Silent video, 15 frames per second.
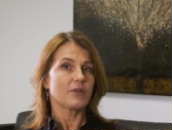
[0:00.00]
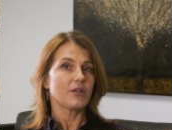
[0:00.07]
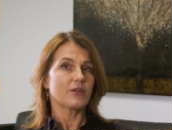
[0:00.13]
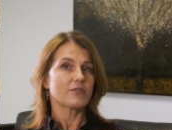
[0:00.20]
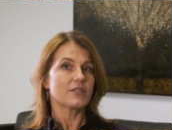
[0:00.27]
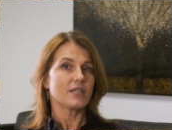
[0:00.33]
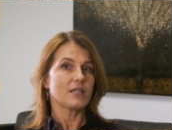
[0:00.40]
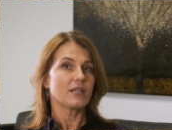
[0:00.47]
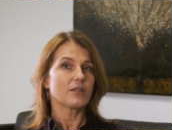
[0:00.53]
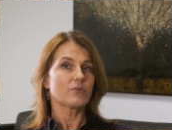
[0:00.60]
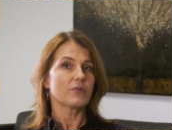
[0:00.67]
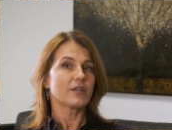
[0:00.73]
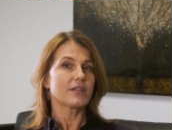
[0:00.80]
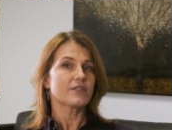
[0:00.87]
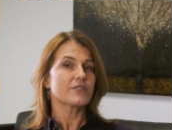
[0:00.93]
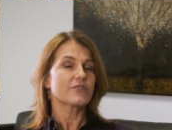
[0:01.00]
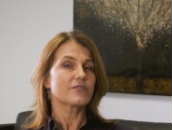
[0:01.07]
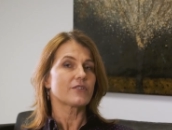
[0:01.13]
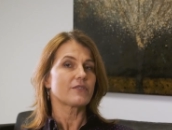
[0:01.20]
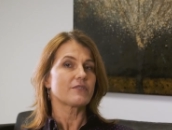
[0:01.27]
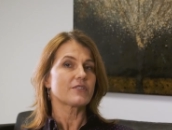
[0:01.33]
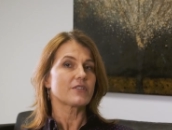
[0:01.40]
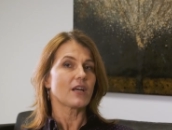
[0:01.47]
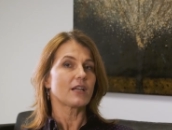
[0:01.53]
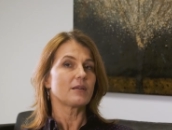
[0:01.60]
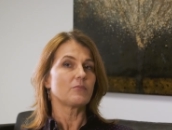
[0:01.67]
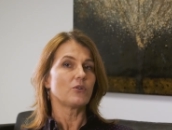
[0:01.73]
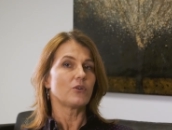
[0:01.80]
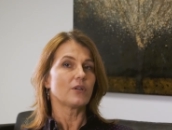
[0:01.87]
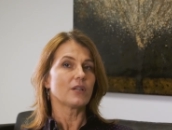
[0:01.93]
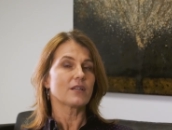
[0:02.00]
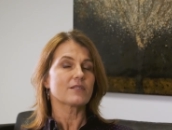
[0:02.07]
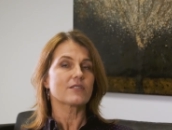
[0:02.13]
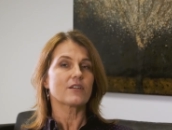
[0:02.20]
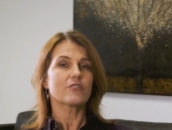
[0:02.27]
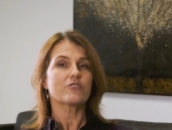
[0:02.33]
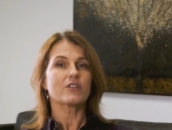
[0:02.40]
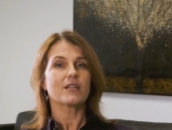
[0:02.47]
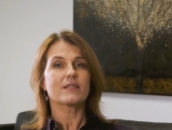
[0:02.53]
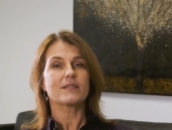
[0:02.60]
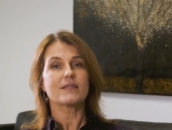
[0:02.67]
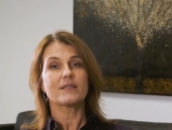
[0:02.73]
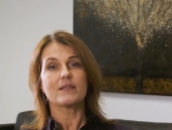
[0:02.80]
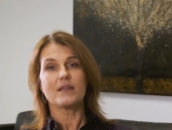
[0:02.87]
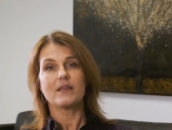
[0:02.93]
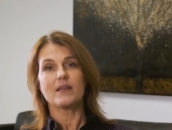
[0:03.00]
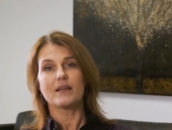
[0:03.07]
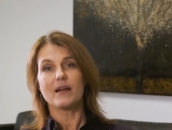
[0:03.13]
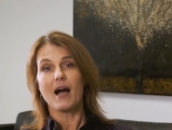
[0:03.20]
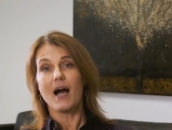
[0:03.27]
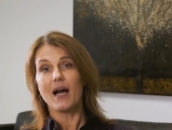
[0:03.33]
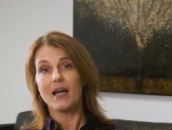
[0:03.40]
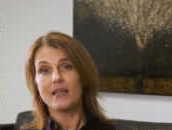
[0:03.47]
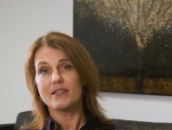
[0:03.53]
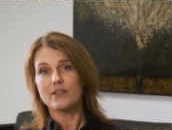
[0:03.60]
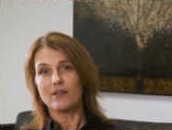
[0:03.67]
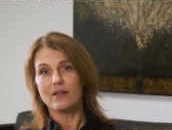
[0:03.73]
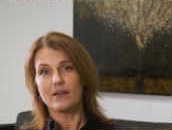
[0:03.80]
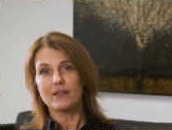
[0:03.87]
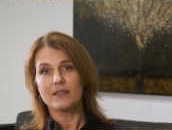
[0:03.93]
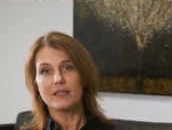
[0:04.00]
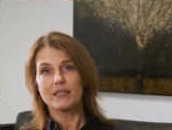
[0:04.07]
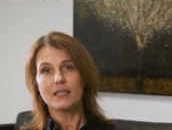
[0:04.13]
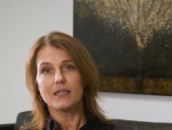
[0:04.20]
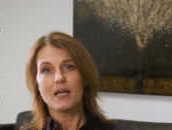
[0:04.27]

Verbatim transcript: we are dealing with a service animal, such as a seeing eye dog,